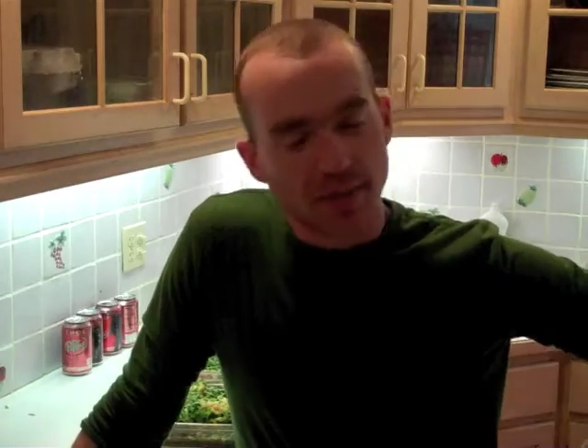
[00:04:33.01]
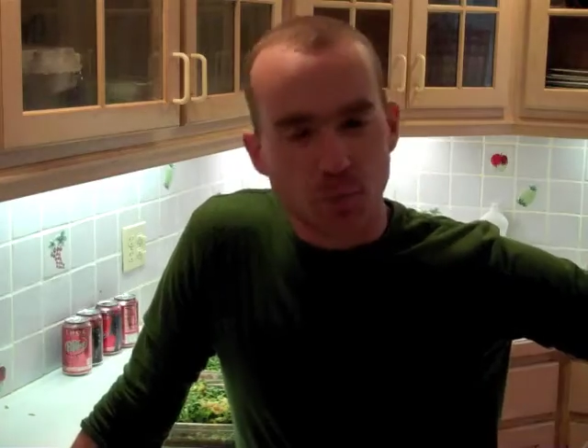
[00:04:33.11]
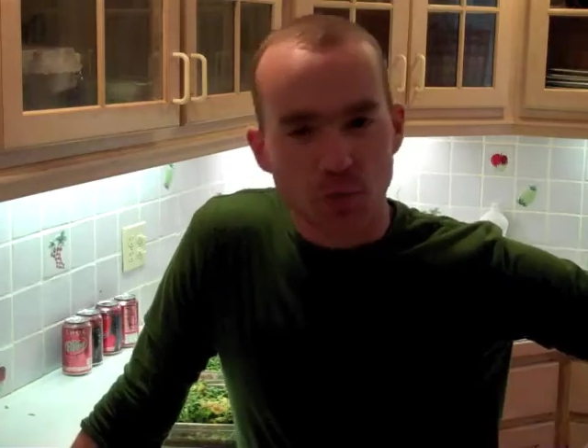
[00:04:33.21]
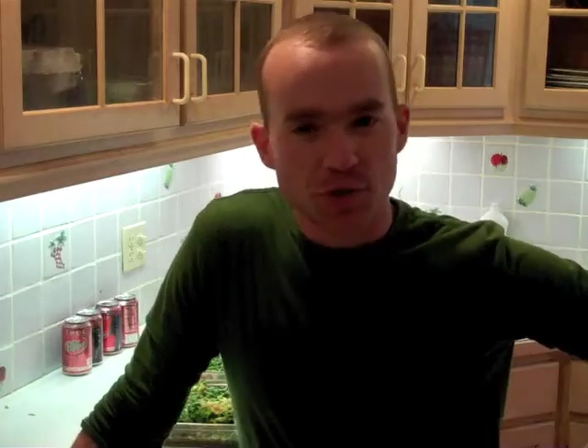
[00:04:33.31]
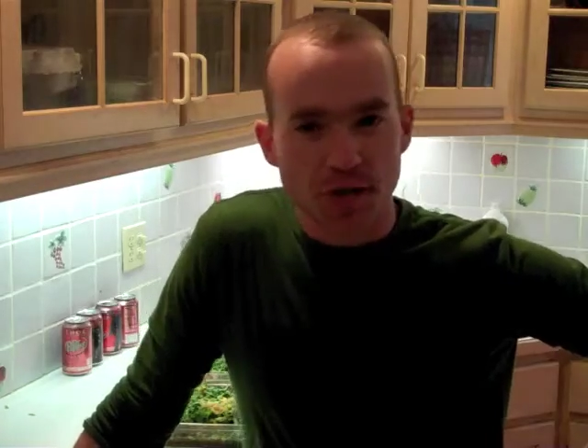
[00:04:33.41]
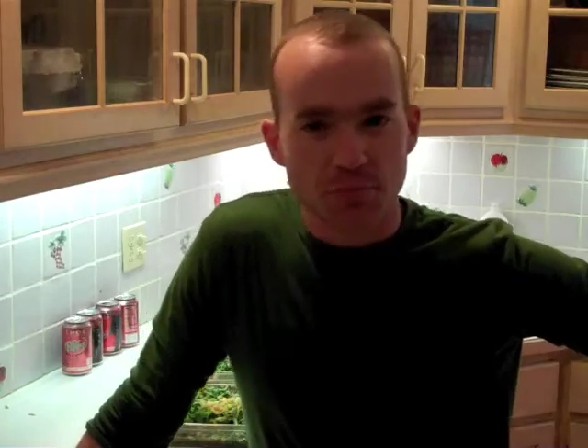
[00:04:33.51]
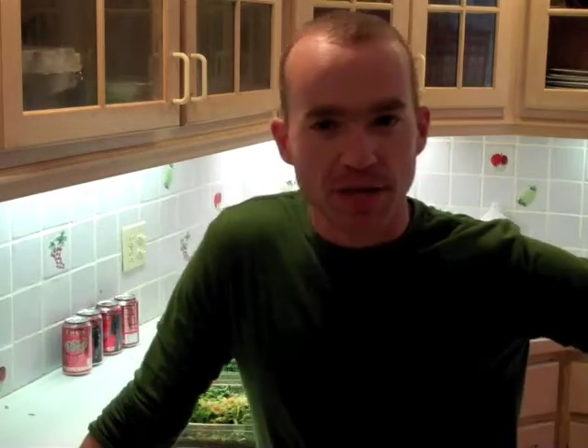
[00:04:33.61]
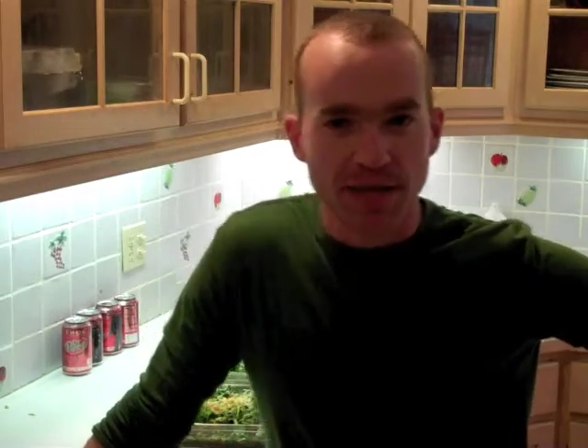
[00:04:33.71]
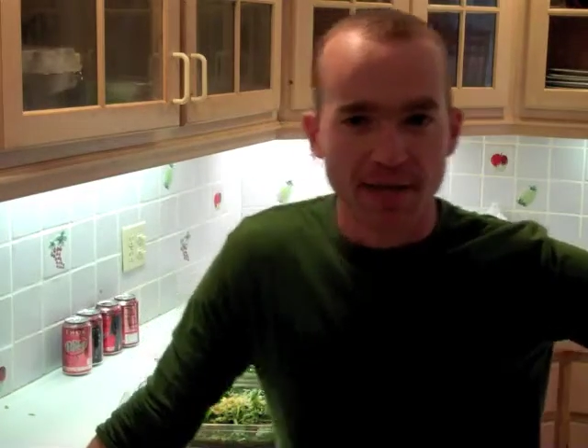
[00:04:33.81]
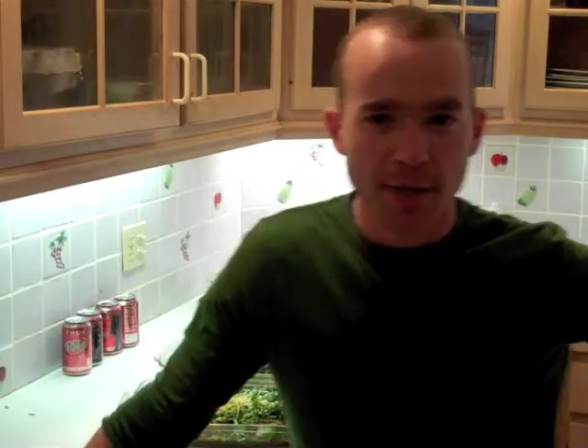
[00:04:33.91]
and we'll check
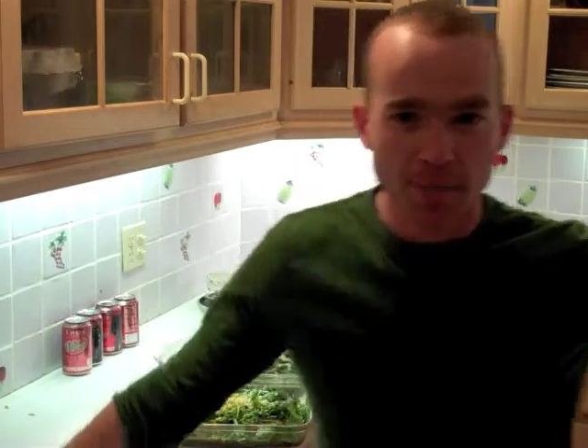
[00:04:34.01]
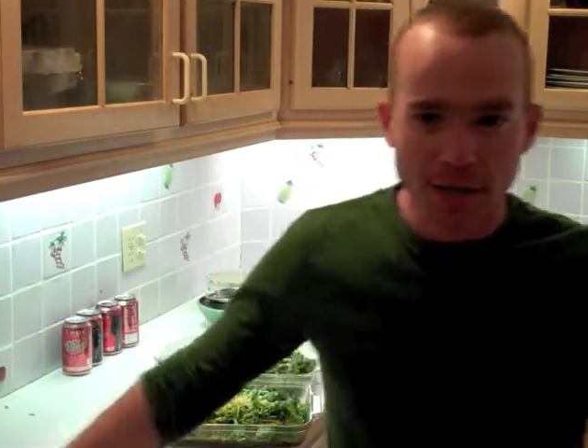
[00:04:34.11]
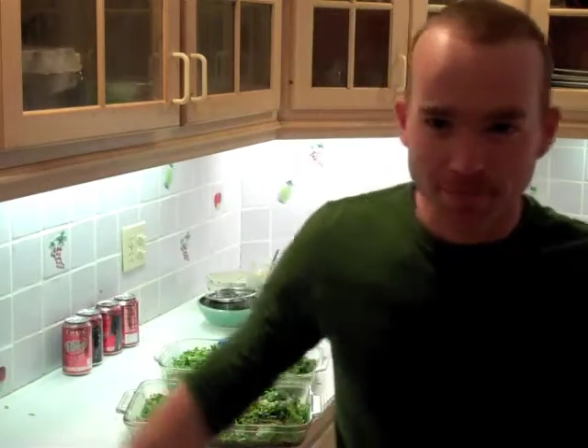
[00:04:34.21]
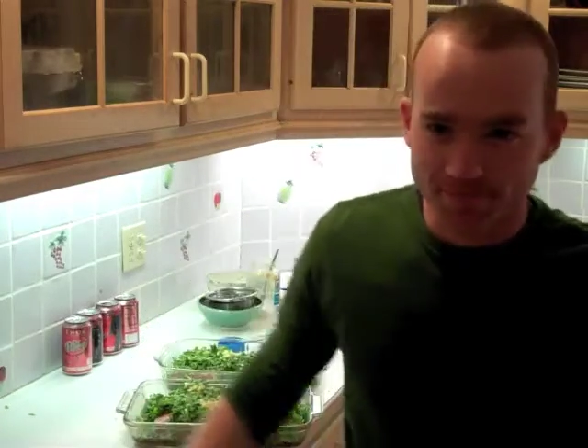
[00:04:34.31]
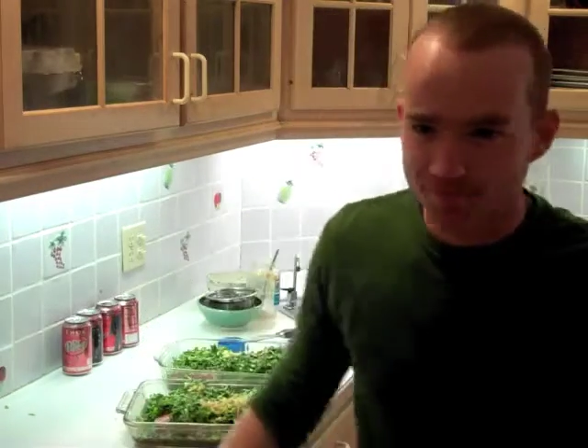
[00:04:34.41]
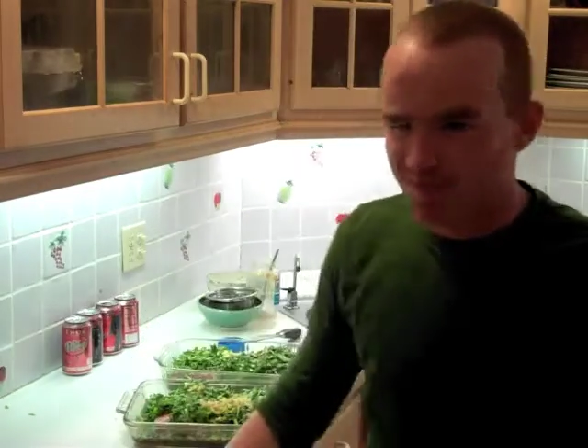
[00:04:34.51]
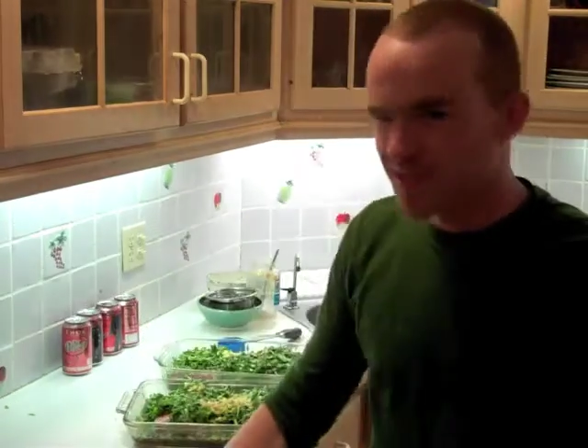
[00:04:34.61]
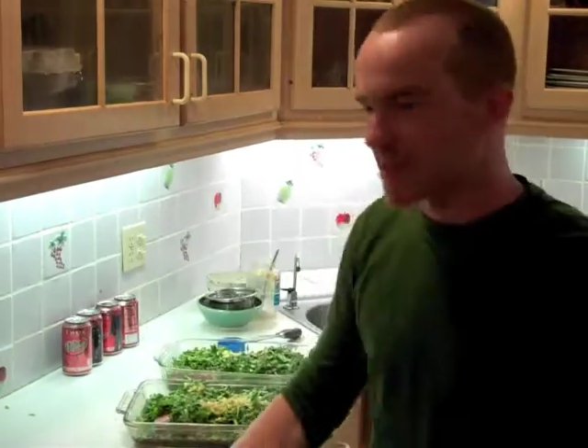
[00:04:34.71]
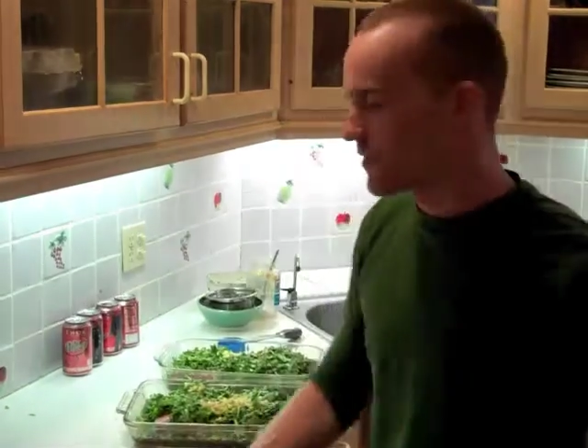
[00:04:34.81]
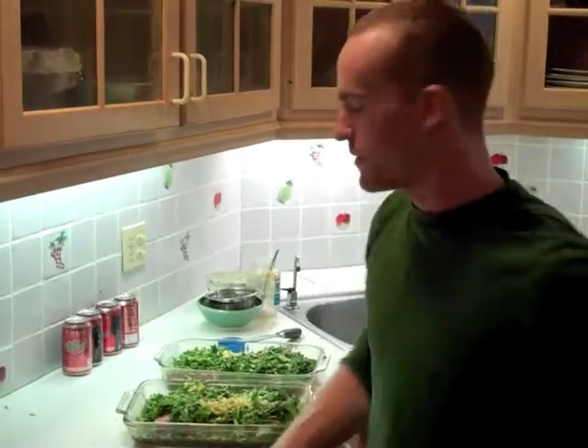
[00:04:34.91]
back in a minute.
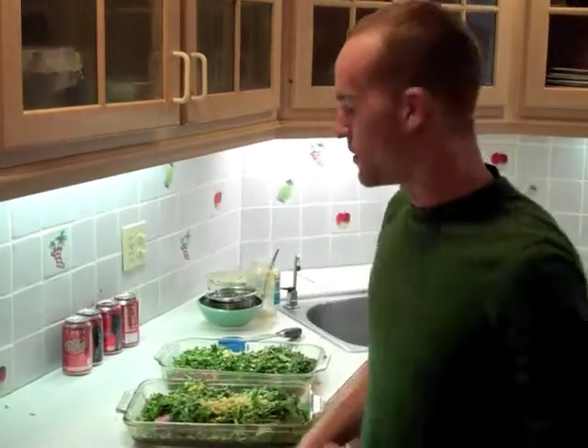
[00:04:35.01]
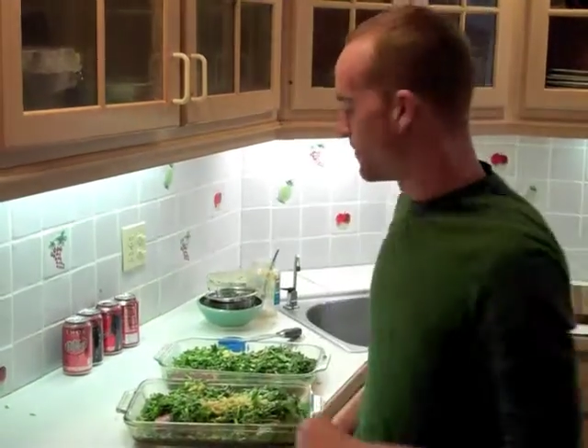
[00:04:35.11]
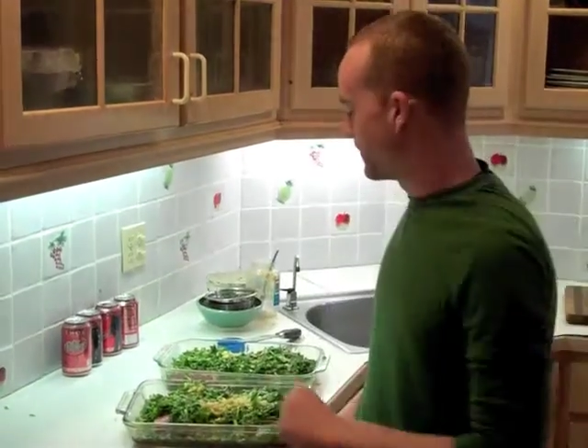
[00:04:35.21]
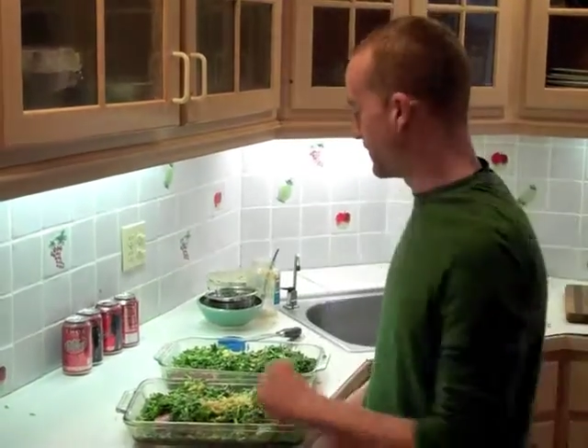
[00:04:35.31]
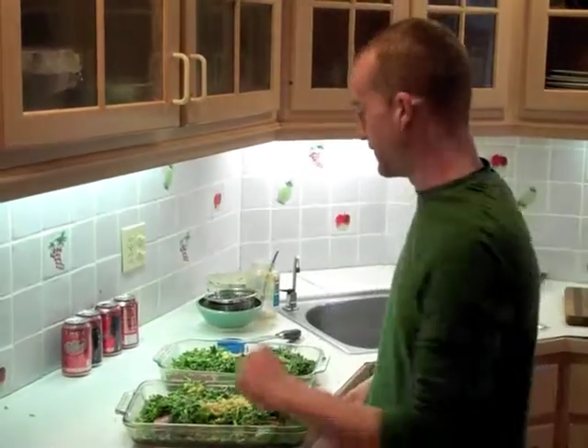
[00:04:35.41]
See you in a few.